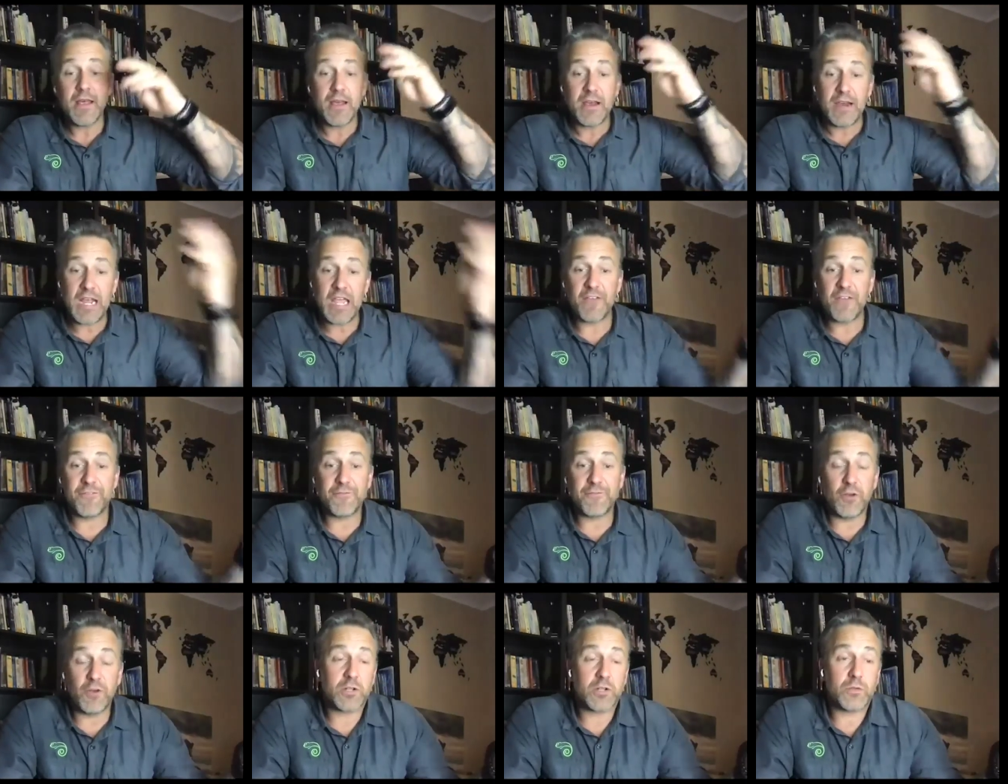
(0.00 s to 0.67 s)
If
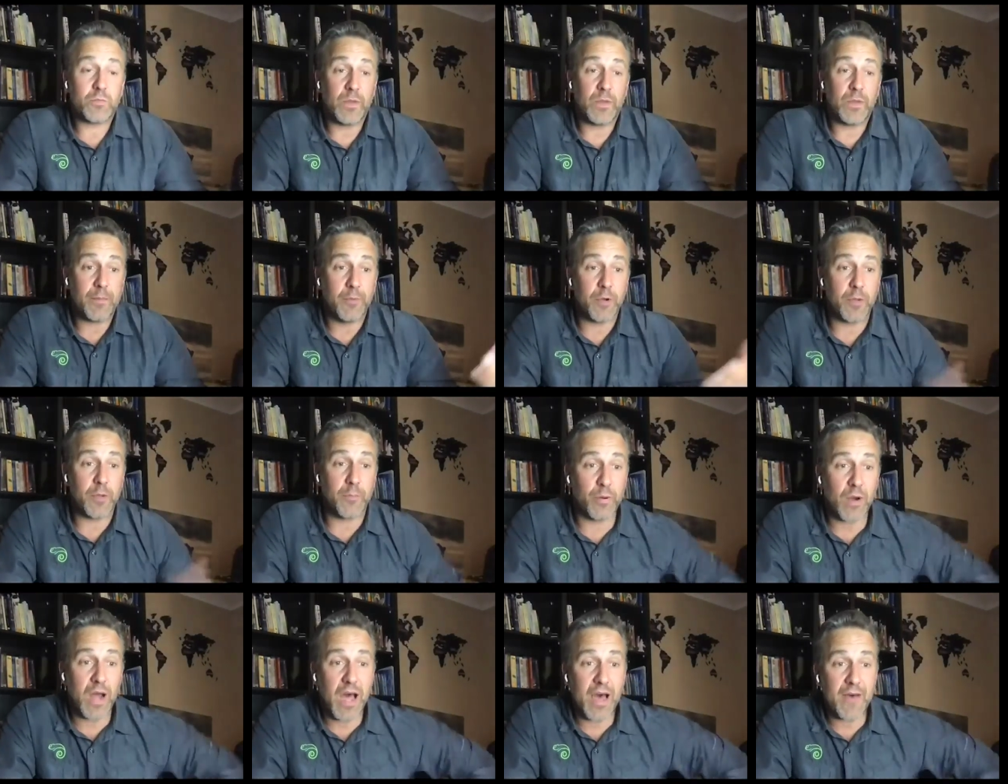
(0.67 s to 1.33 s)
not, we can book a
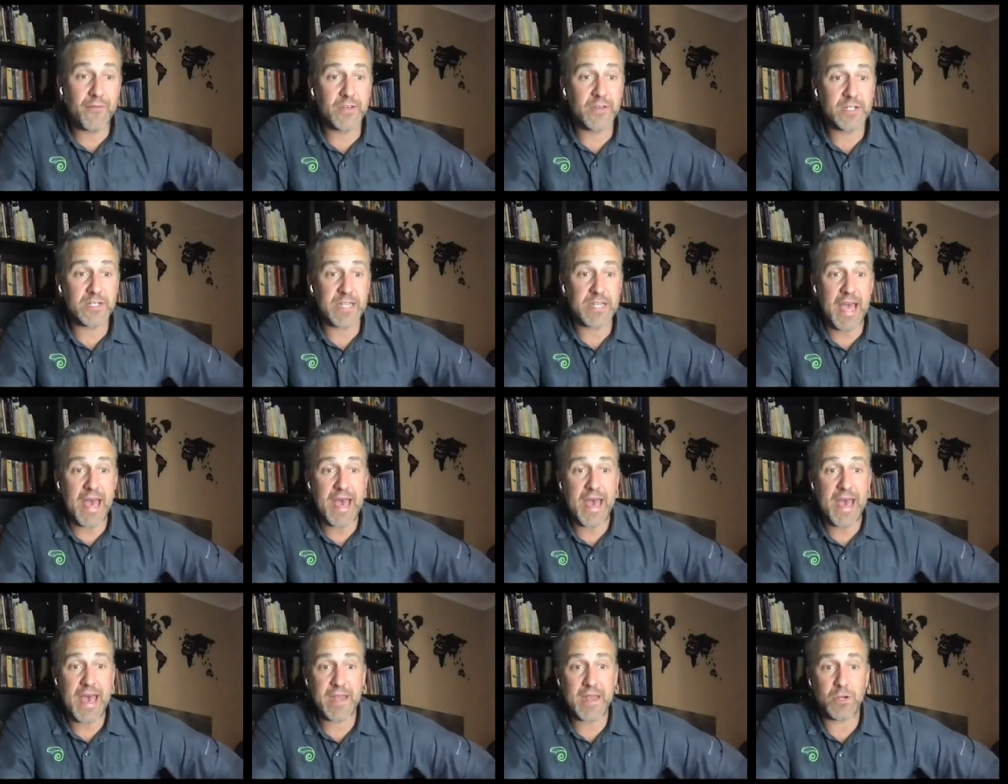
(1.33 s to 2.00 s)
private,
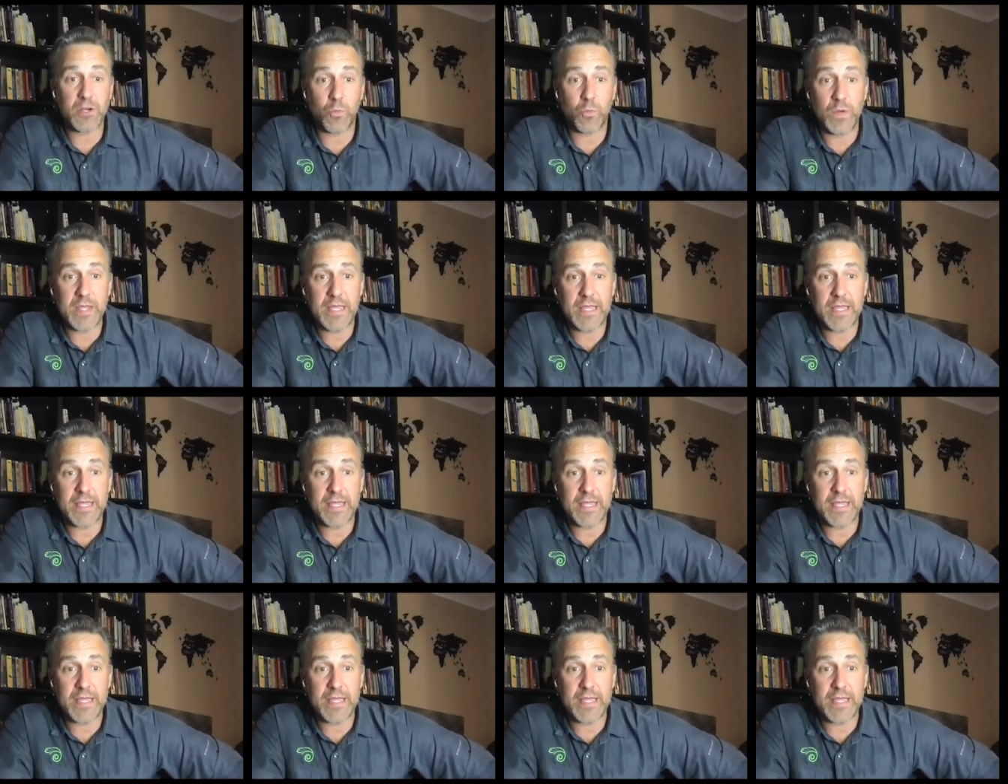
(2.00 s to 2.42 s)
and we